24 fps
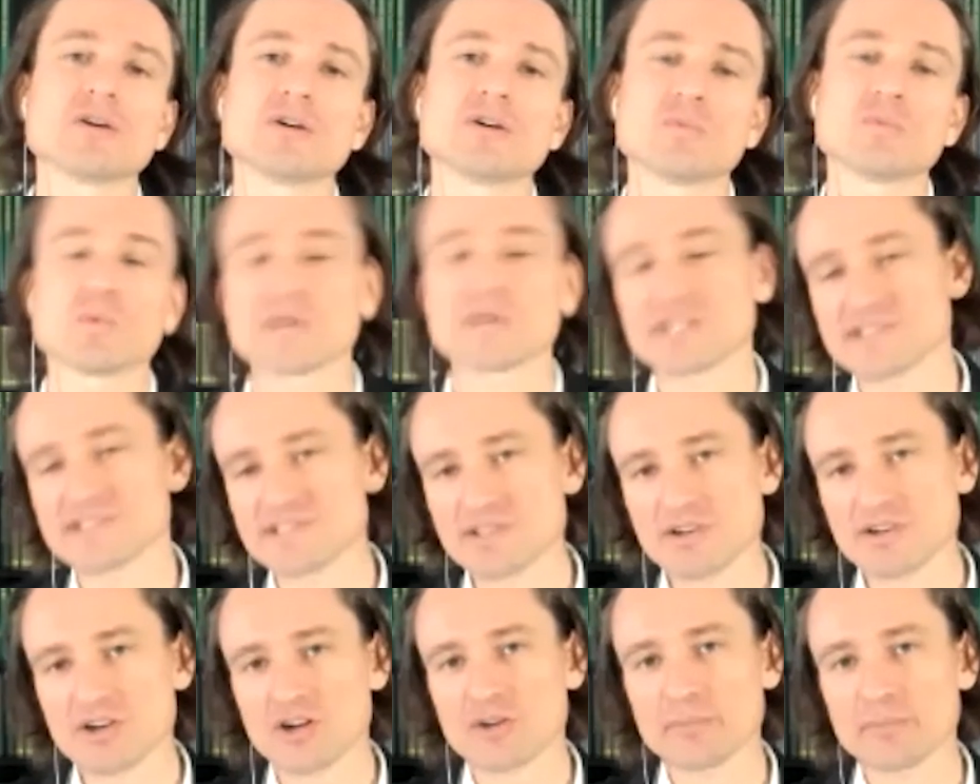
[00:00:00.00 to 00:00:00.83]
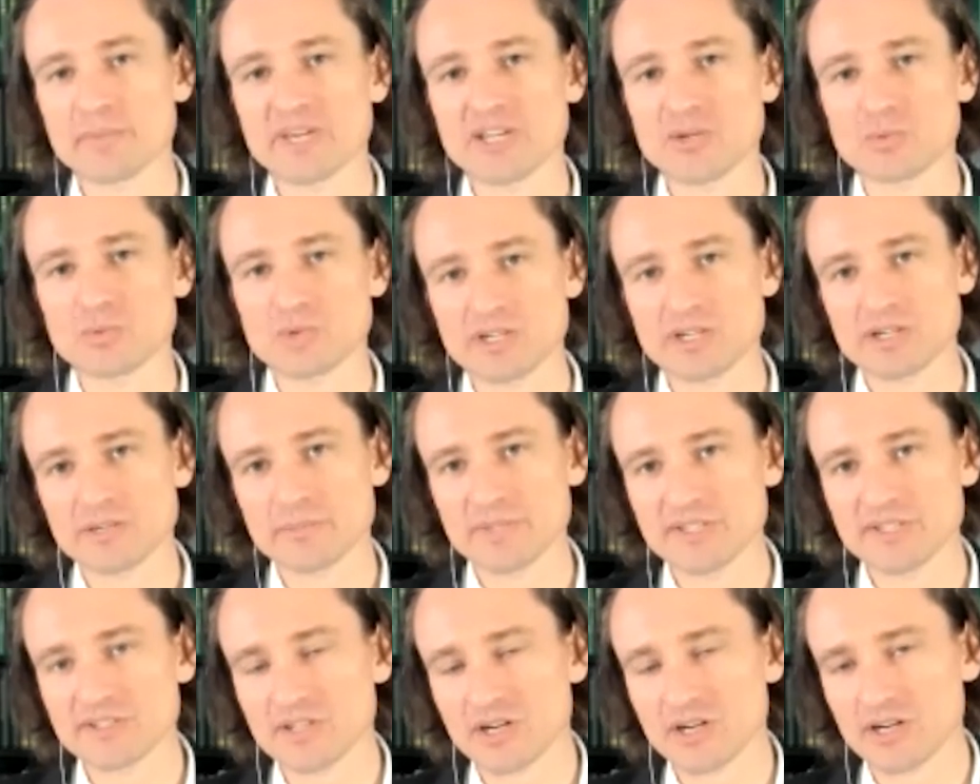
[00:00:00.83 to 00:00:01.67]
What does it all mean? We're going to
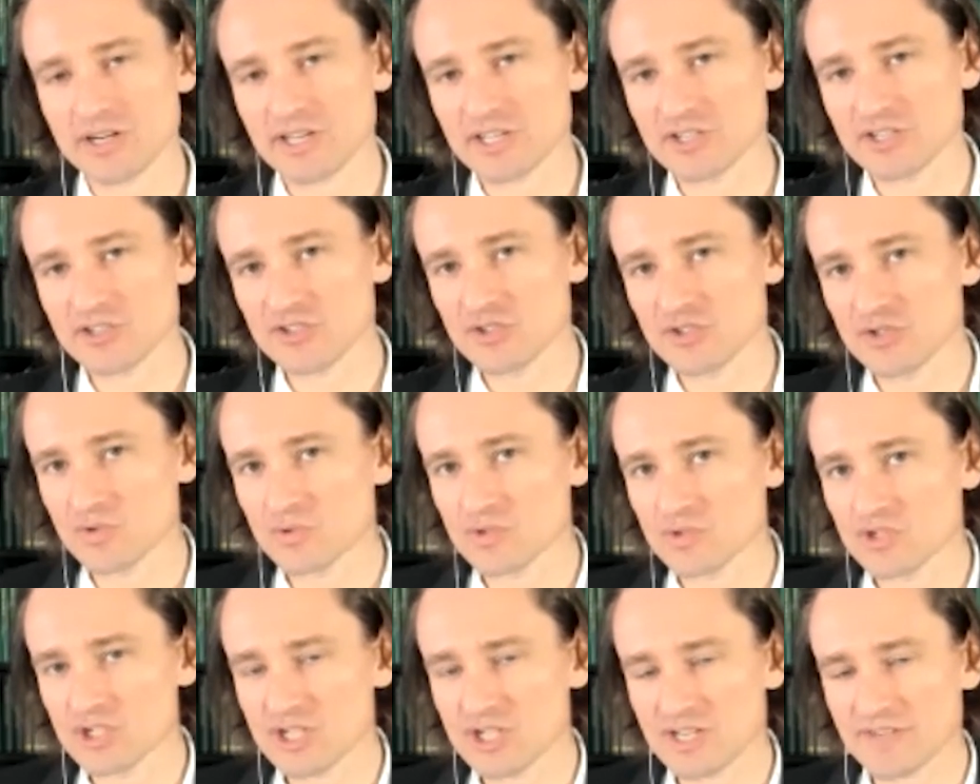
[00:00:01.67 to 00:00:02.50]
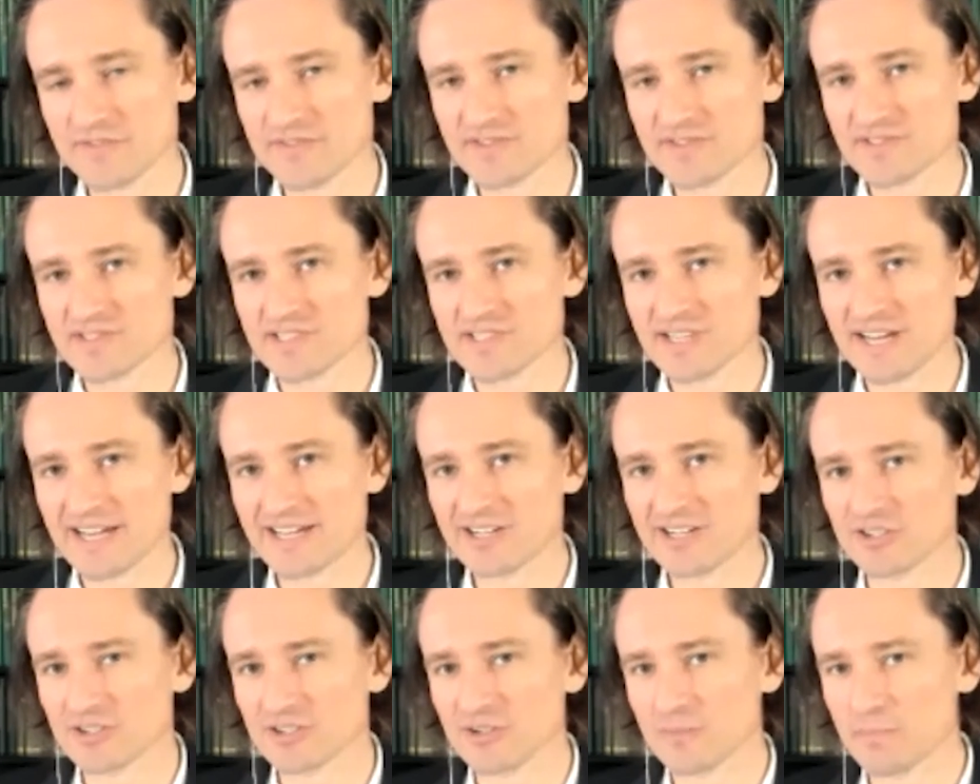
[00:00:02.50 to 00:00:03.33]
be talking to Jeff
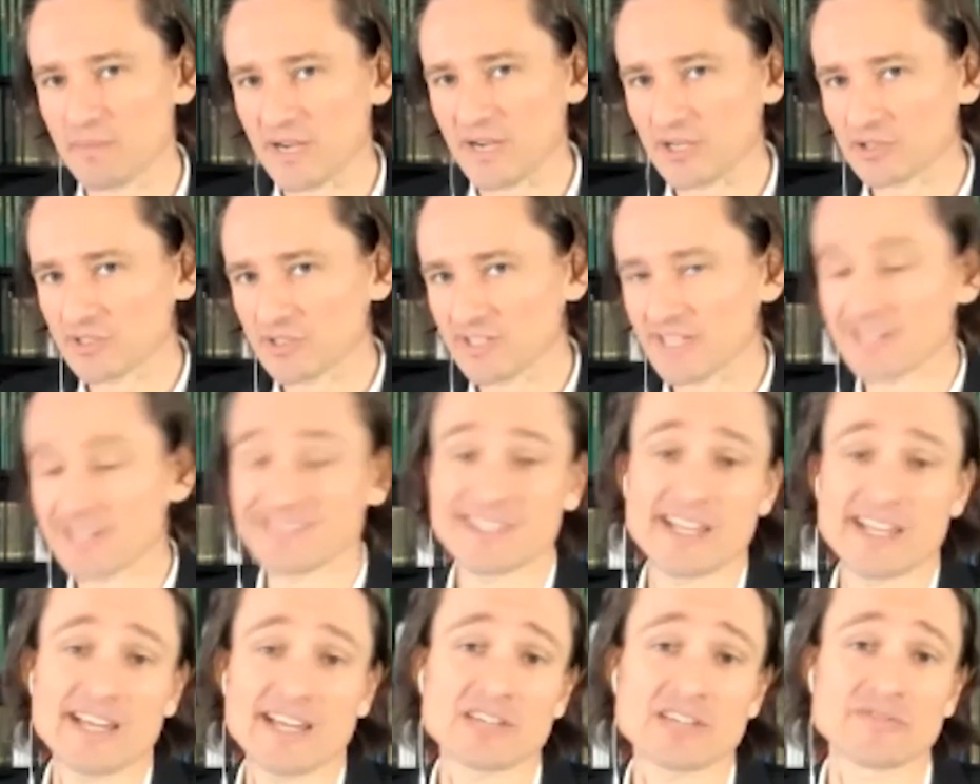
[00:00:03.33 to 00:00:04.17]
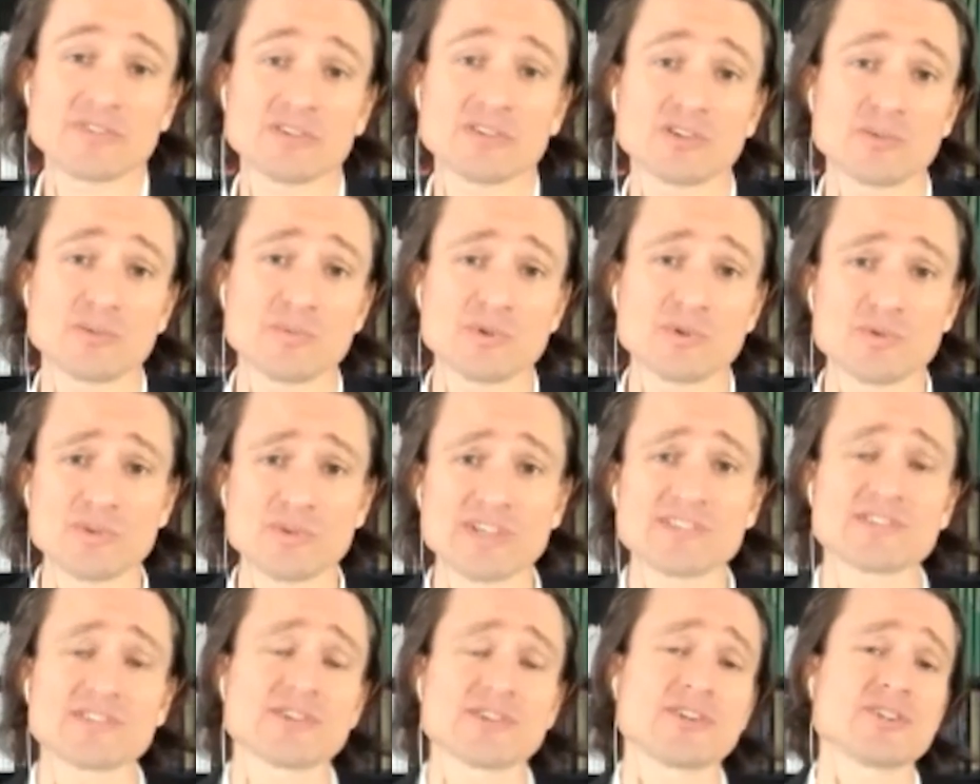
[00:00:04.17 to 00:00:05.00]
Snider about that, the head of global
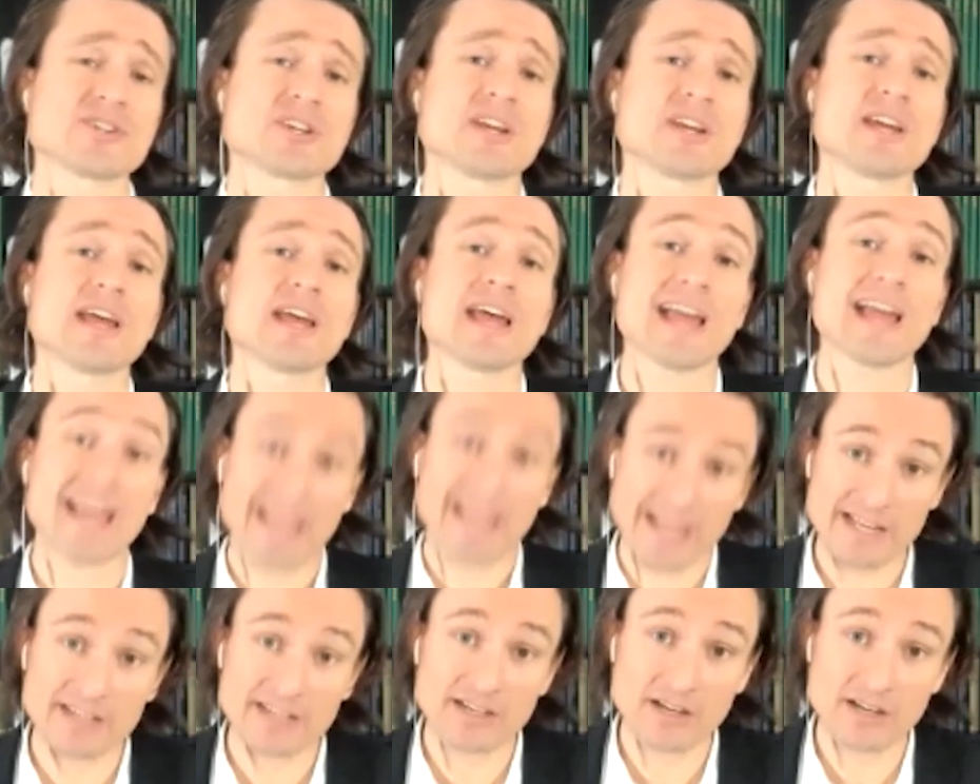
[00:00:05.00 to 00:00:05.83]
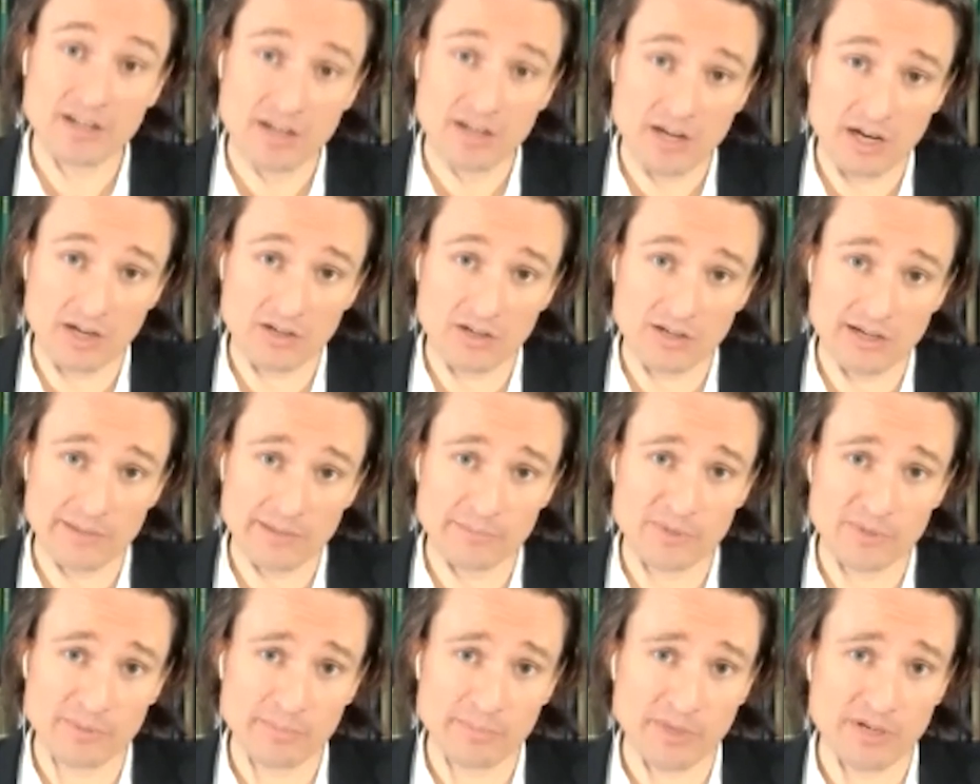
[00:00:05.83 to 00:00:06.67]
research at
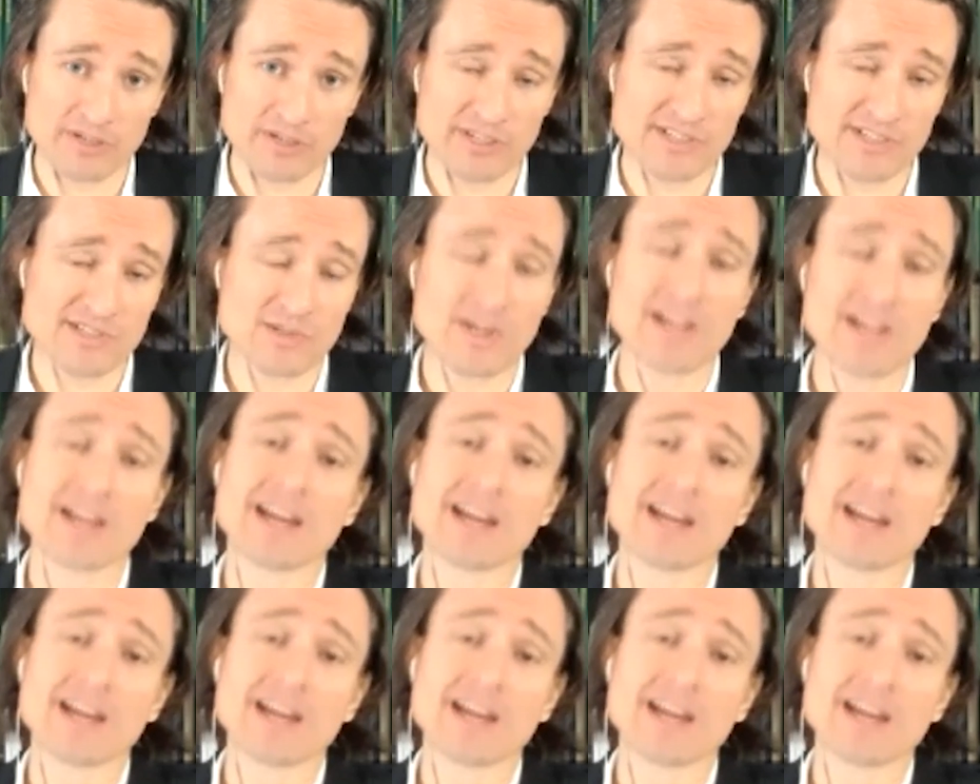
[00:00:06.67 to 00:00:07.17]
Alhambra Partners.